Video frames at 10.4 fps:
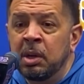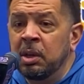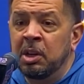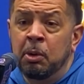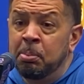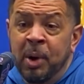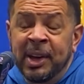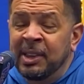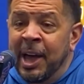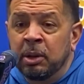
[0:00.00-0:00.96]
you know,
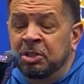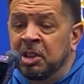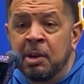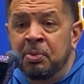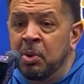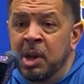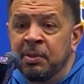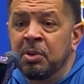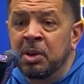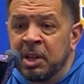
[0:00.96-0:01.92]
breakdown stuff,
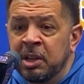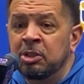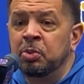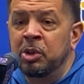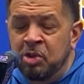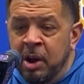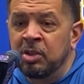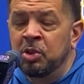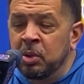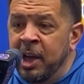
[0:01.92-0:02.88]
whatever it is, we try to
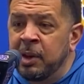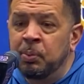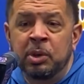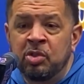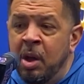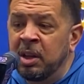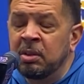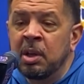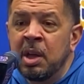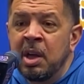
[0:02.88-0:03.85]
do that. We try to
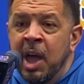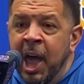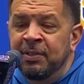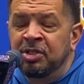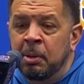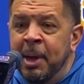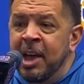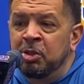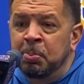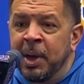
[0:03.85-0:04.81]
have some
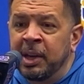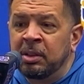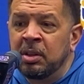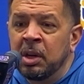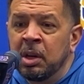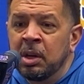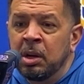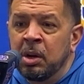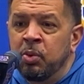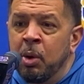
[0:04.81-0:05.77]
aspect
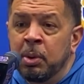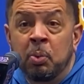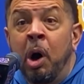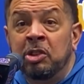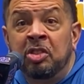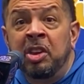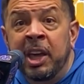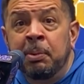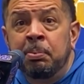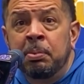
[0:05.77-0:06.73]
of where we watch
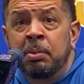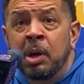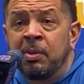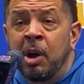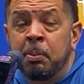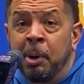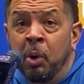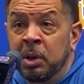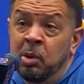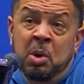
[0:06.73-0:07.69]
tape of our
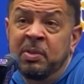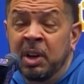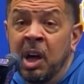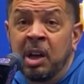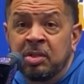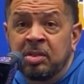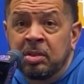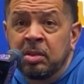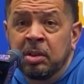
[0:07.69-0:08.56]
opponent or even us.